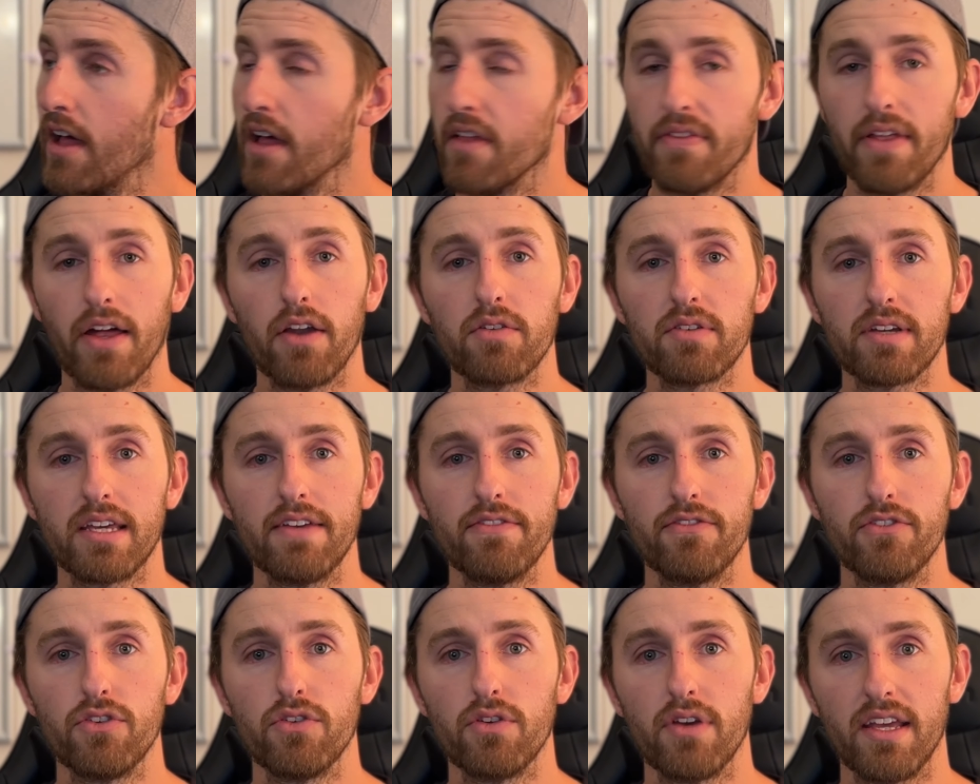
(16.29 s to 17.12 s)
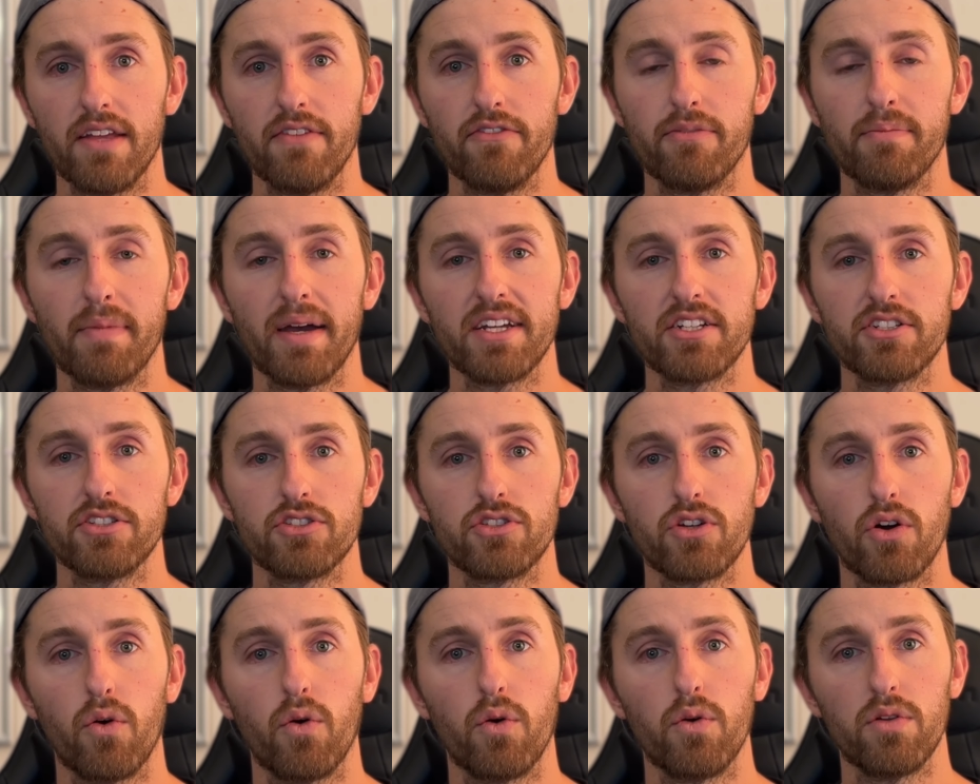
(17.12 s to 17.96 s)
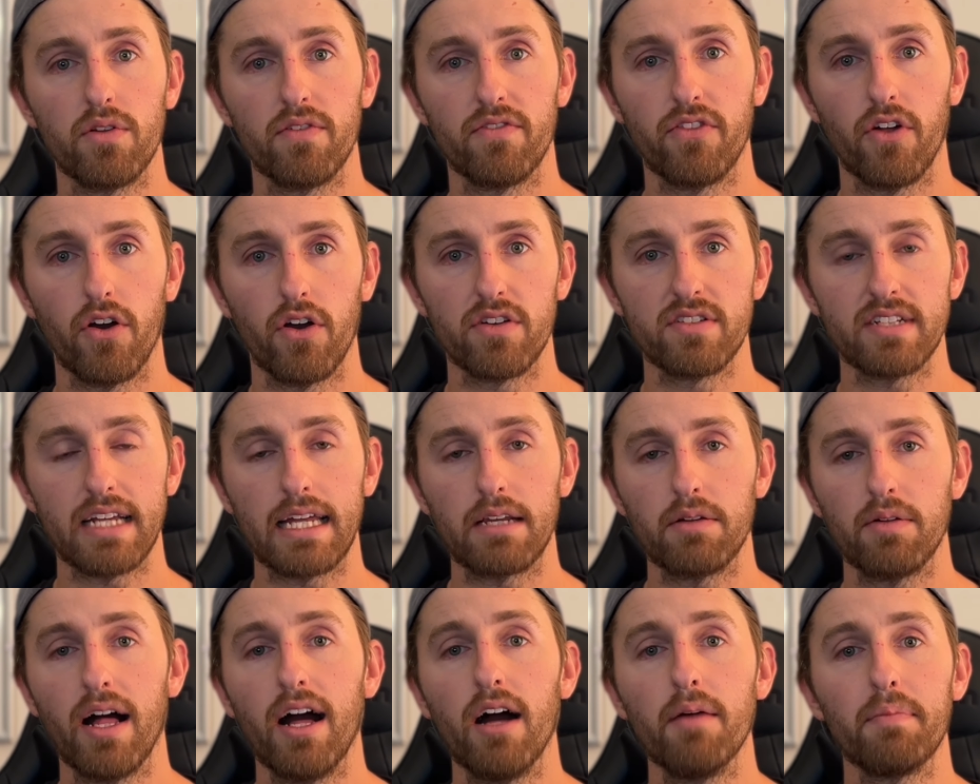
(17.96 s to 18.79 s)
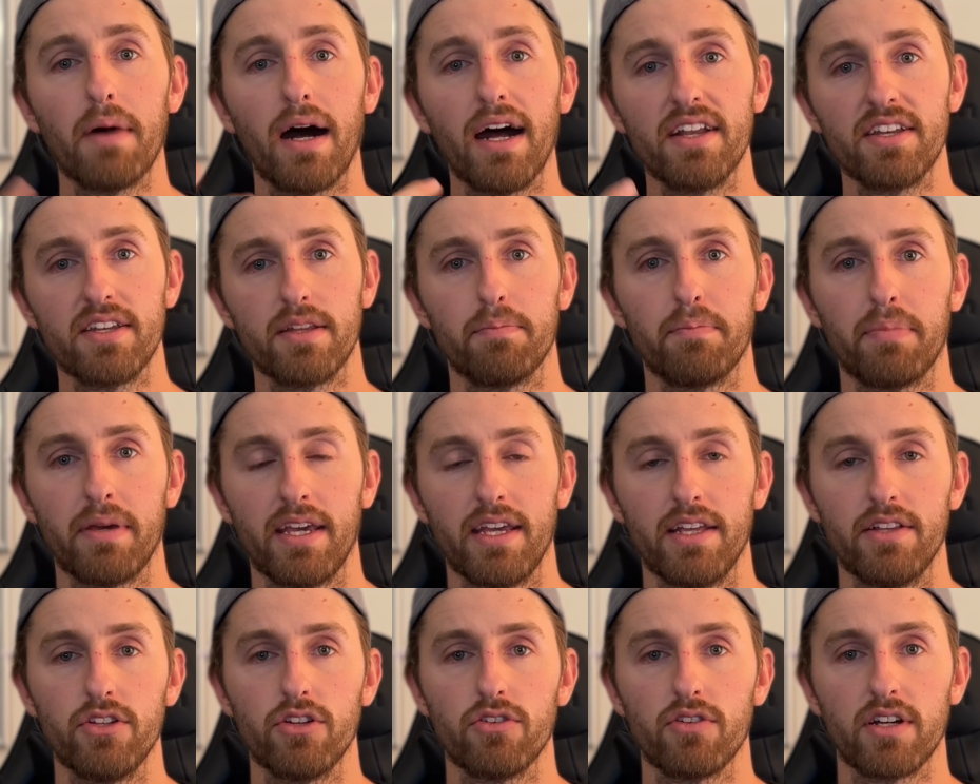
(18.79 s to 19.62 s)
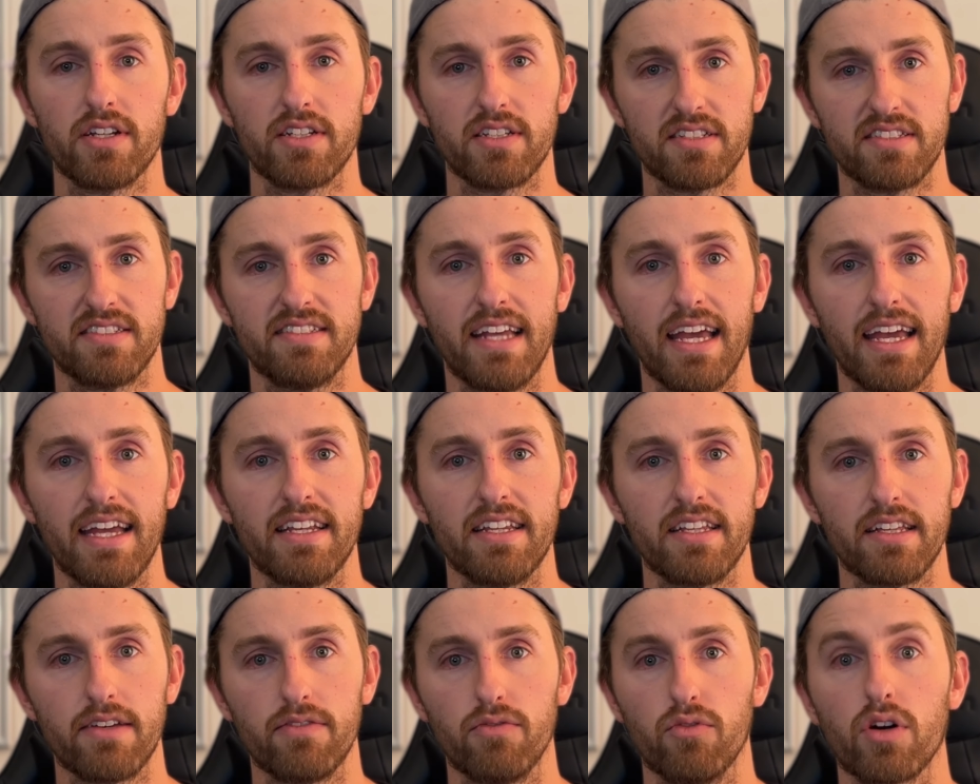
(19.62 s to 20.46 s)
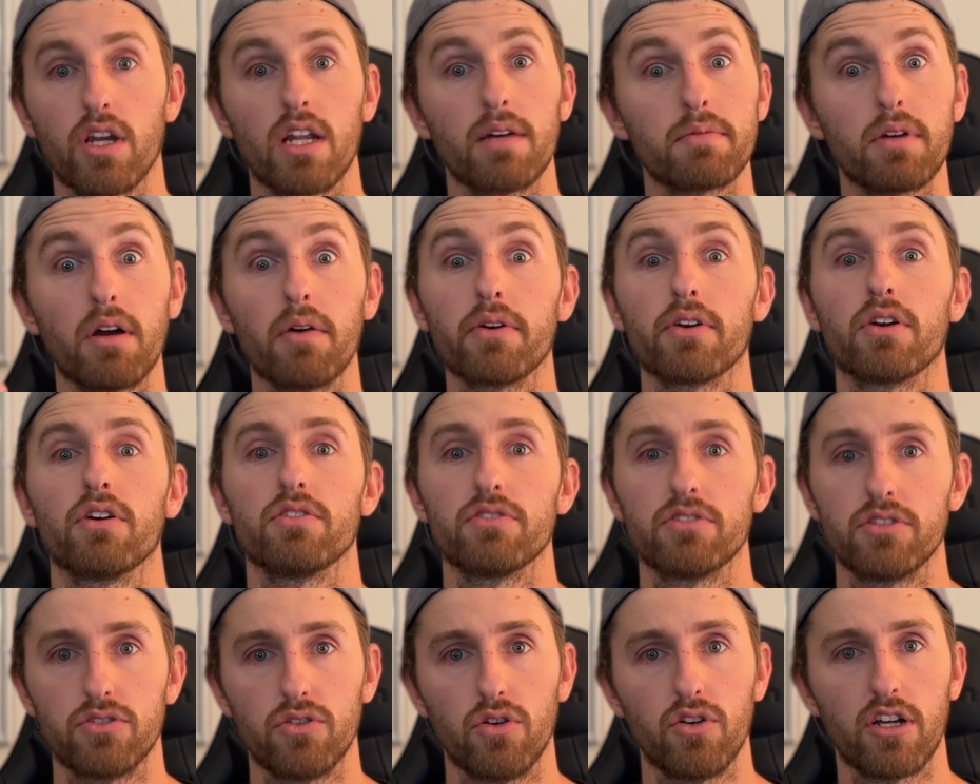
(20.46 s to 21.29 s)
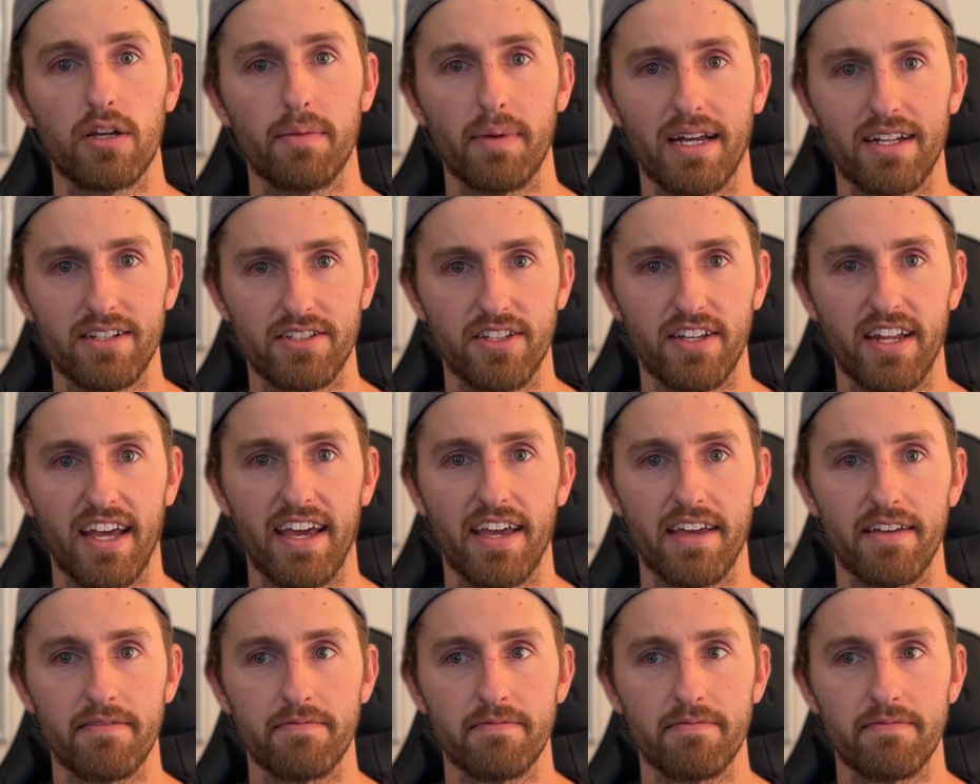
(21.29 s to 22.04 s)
That'll give you information to all of those and it'll help underpin your understanding of what I'm going on to talk about today.